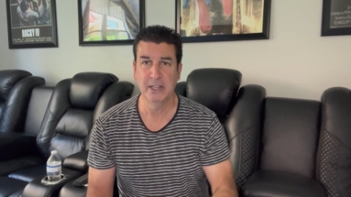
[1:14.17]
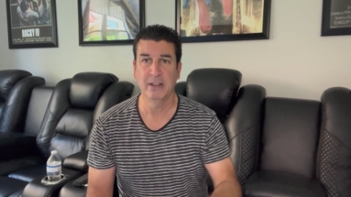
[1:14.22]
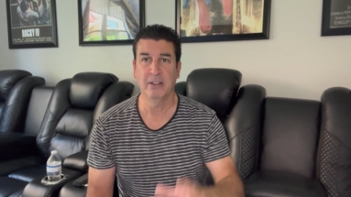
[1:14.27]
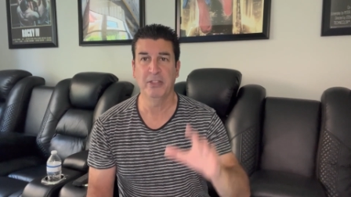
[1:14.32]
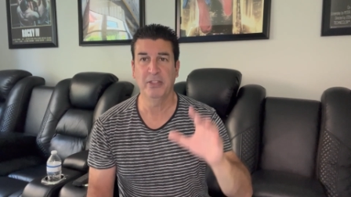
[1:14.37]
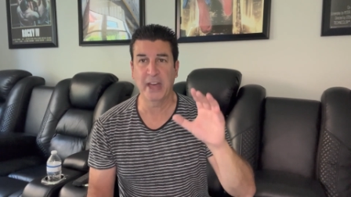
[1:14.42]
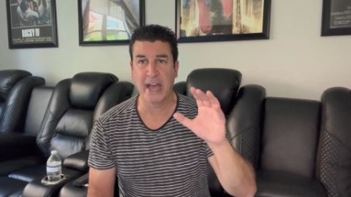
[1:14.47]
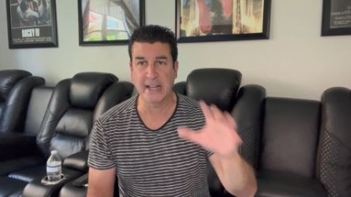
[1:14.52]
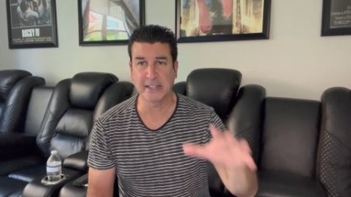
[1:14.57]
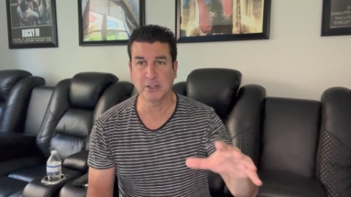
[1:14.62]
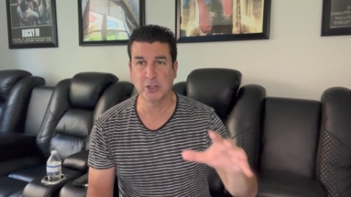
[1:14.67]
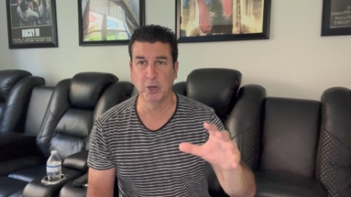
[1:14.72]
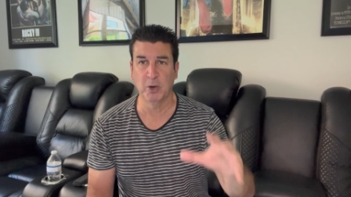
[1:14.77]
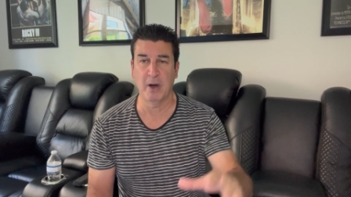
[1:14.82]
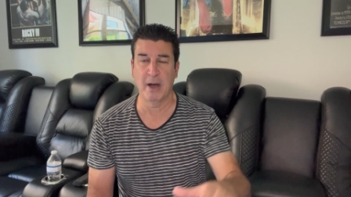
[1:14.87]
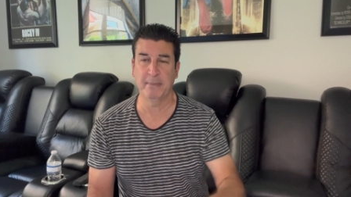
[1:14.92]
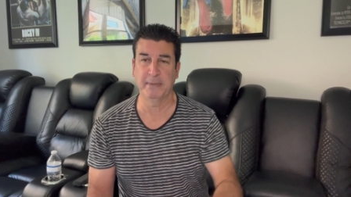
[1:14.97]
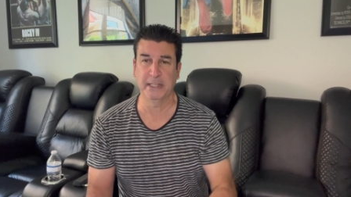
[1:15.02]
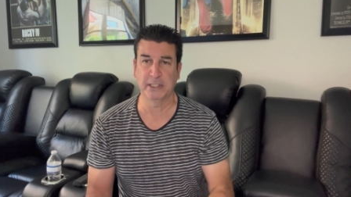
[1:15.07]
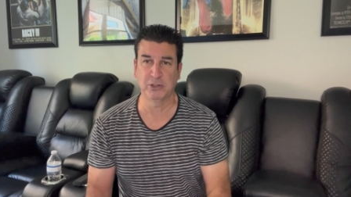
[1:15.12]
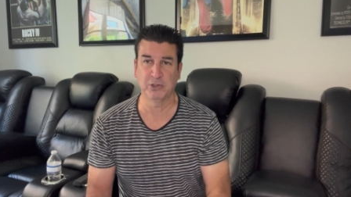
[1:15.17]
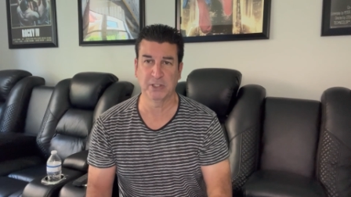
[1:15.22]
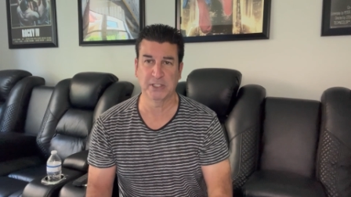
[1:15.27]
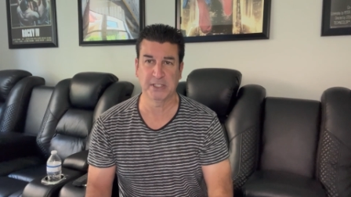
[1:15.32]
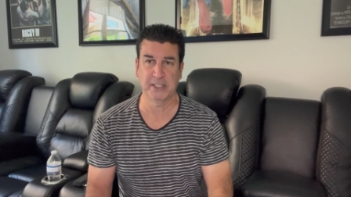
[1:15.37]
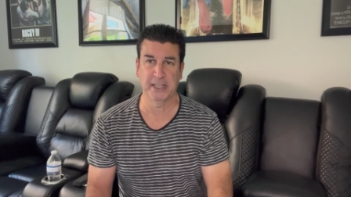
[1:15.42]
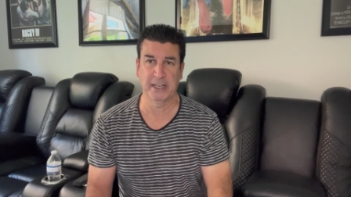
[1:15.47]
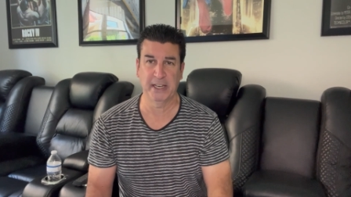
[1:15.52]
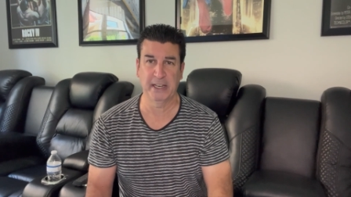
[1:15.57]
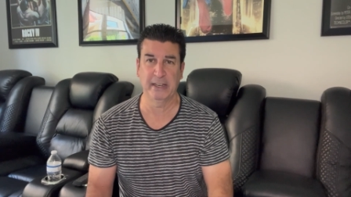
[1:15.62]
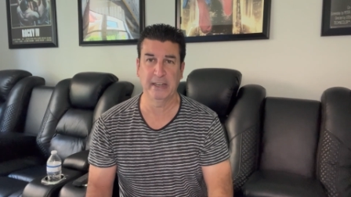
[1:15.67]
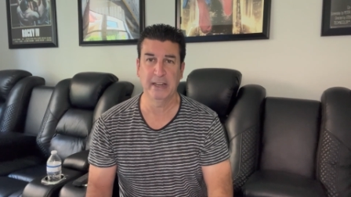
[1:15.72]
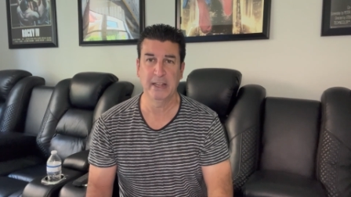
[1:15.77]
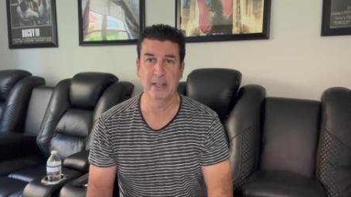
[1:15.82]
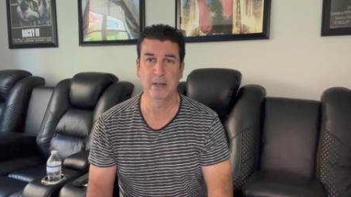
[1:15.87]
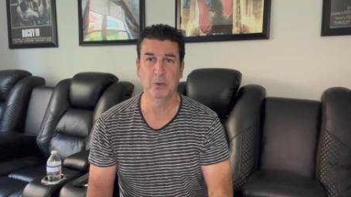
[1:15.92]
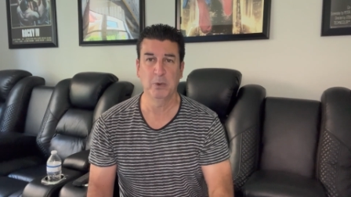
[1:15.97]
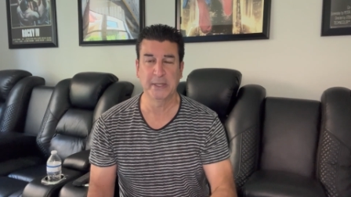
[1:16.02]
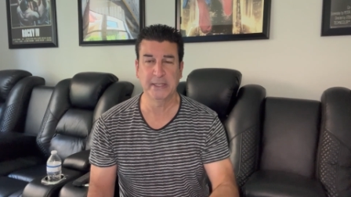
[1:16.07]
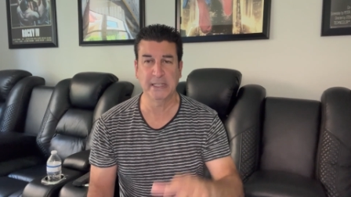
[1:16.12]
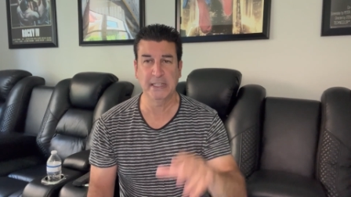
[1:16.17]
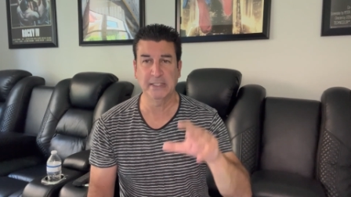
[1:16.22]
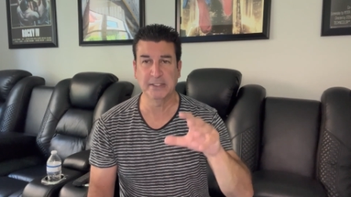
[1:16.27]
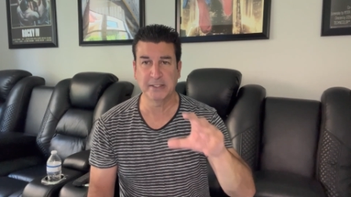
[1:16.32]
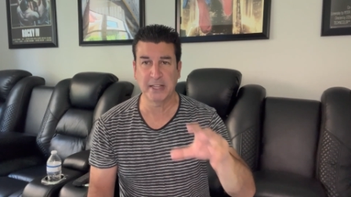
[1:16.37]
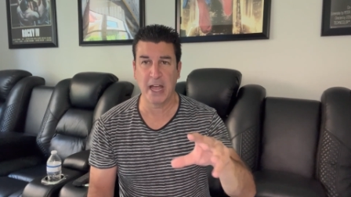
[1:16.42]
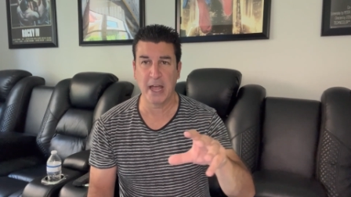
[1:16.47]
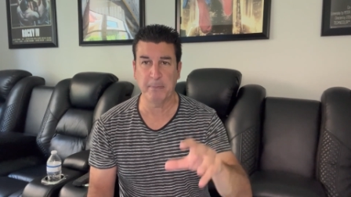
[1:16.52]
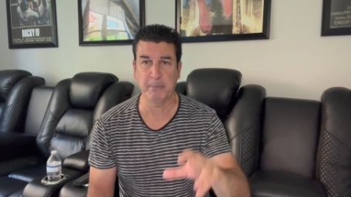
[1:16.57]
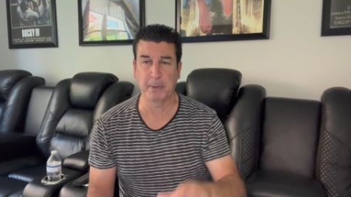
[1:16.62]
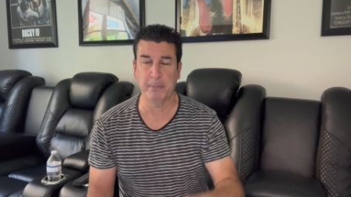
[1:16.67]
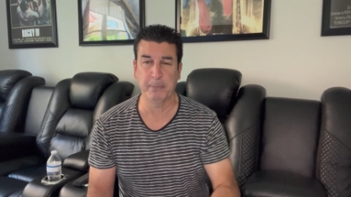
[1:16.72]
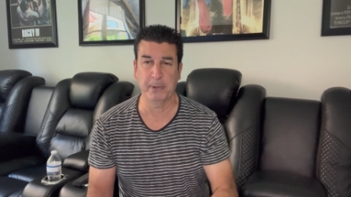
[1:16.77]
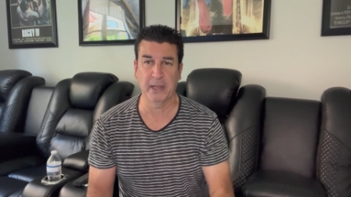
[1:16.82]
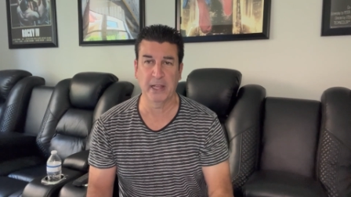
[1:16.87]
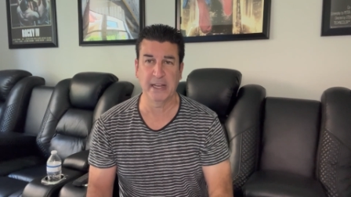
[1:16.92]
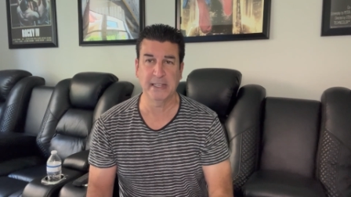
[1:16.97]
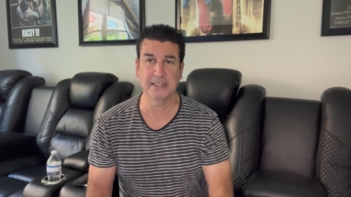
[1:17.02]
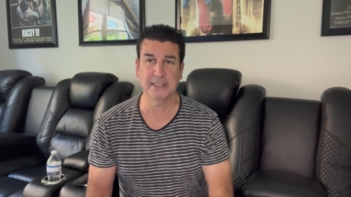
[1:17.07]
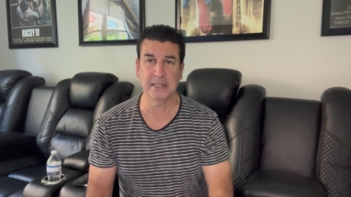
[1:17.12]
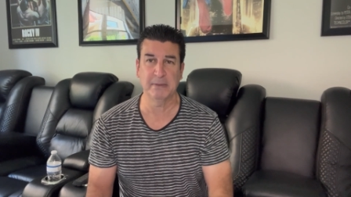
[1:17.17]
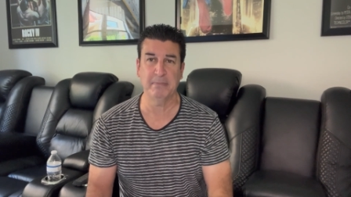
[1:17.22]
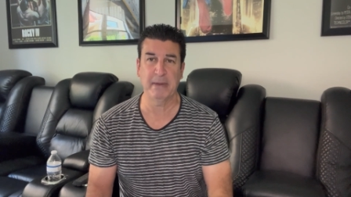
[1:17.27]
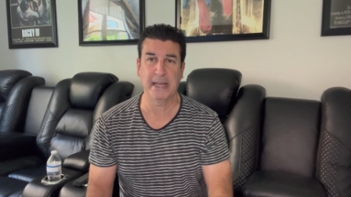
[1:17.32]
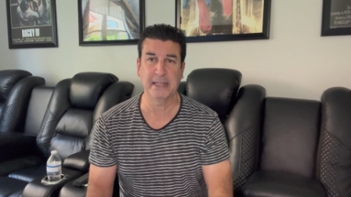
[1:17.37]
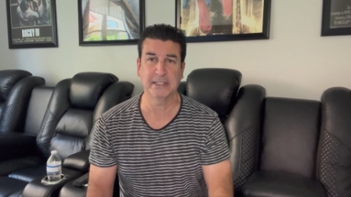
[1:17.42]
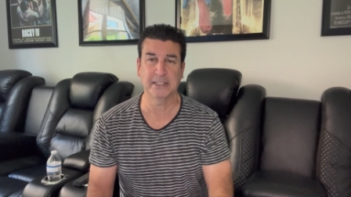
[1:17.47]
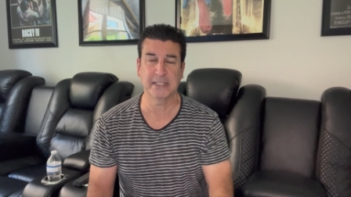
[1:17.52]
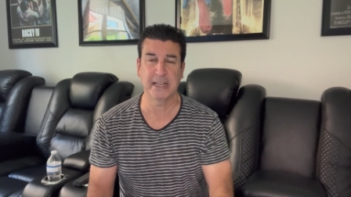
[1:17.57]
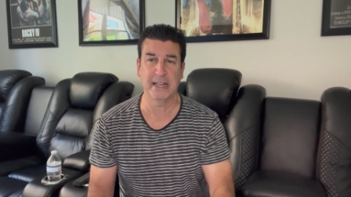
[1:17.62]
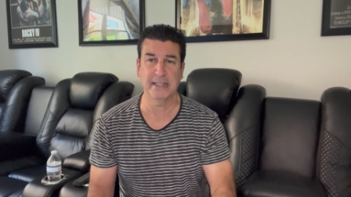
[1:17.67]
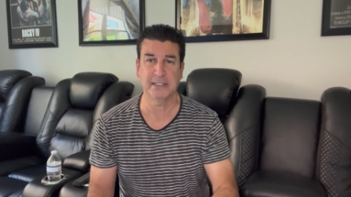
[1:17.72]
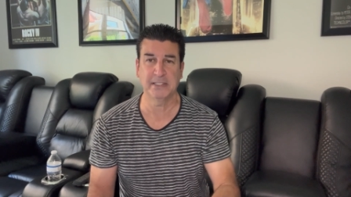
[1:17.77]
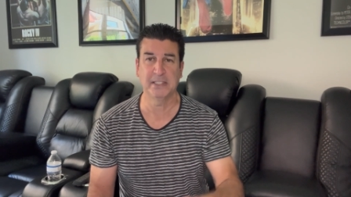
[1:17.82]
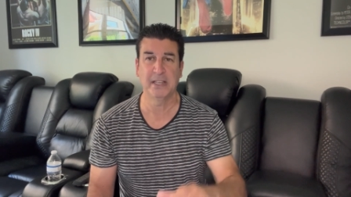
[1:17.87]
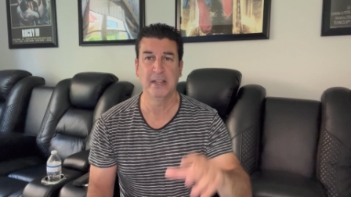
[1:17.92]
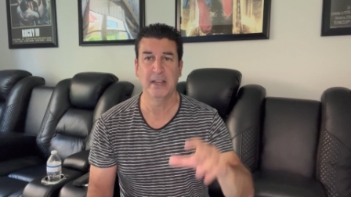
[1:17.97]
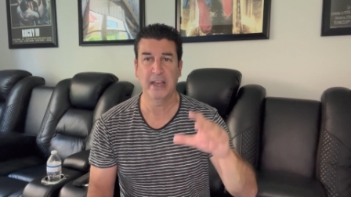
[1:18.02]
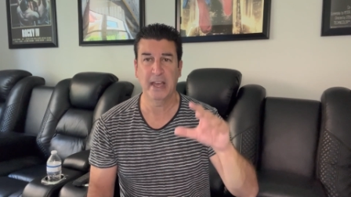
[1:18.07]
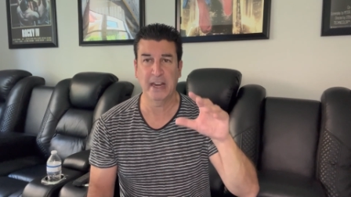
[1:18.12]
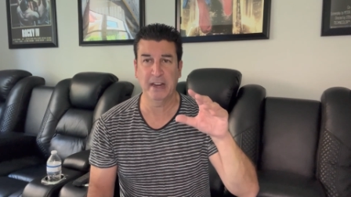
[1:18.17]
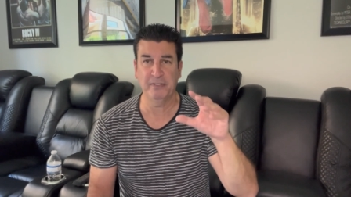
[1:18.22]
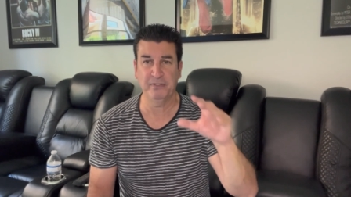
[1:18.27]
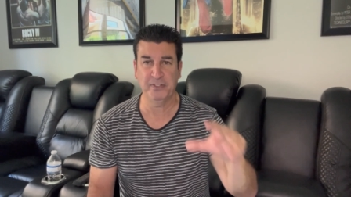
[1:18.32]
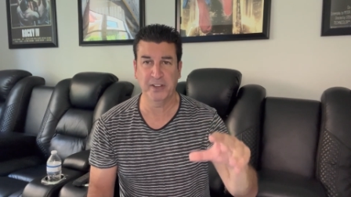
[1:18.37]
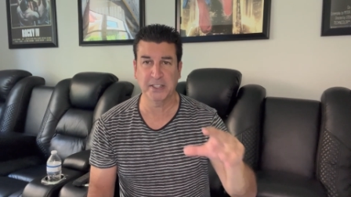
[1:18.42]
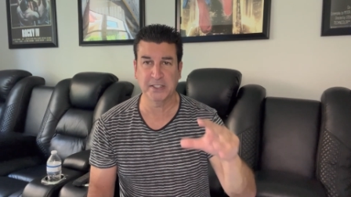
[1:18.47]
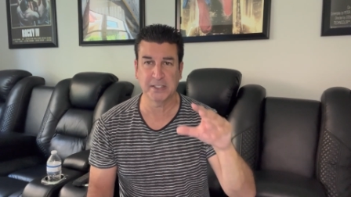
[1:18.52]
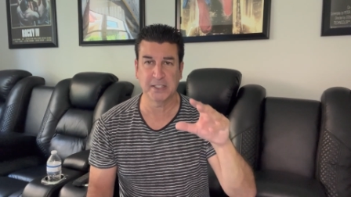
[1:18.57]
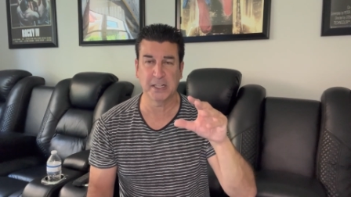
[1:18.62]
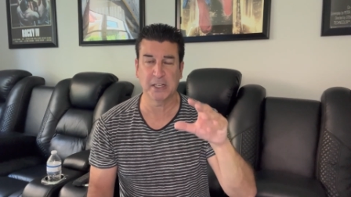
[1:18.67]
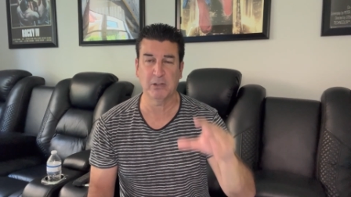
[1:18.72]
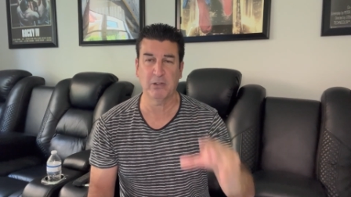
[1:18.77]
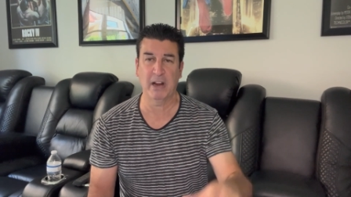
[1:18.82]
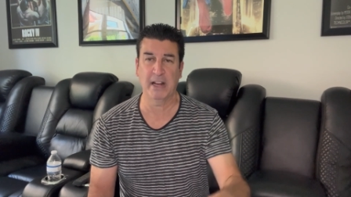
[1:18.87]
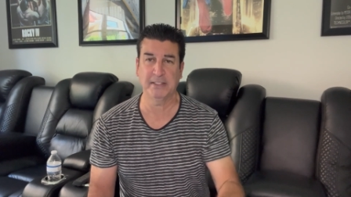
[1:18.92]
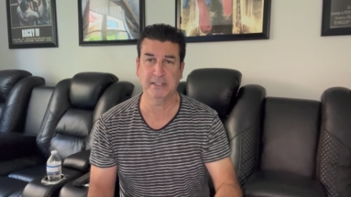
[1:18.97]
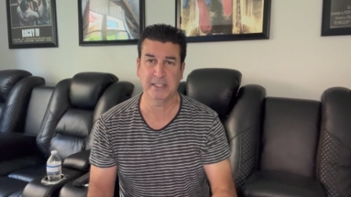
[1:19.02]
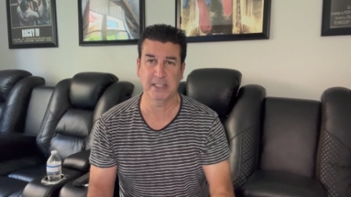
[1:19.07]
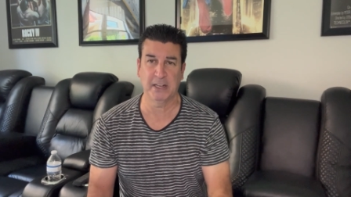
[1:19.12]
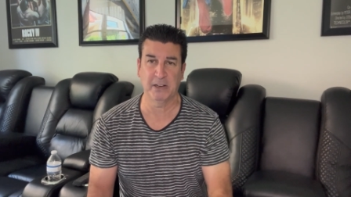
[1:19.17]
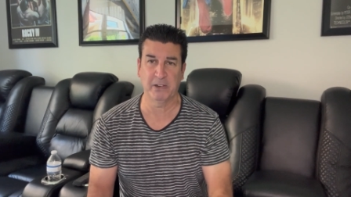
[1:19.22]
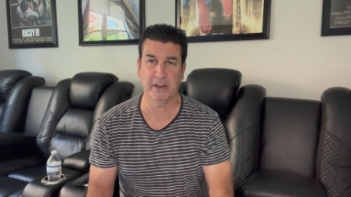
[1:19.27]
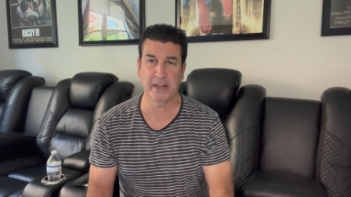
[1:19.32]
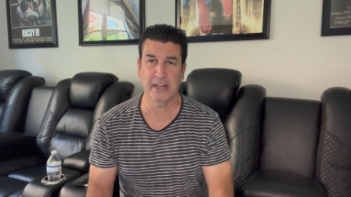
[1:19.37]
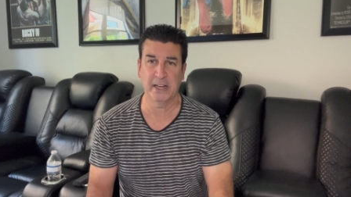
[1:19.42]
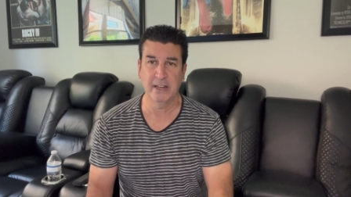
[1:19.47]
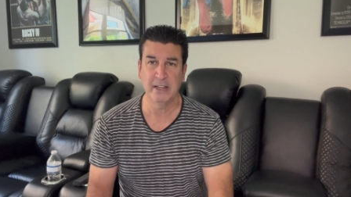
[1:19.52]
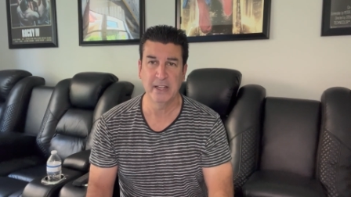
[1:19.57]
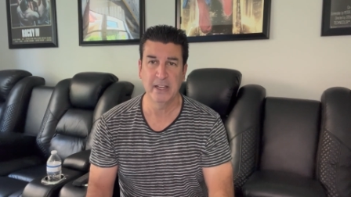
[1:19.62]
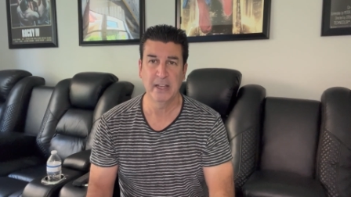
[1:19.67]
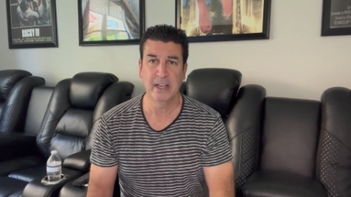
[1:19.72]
That's who I'm interested in with these type of plays. It makes sense and it fits the criteria.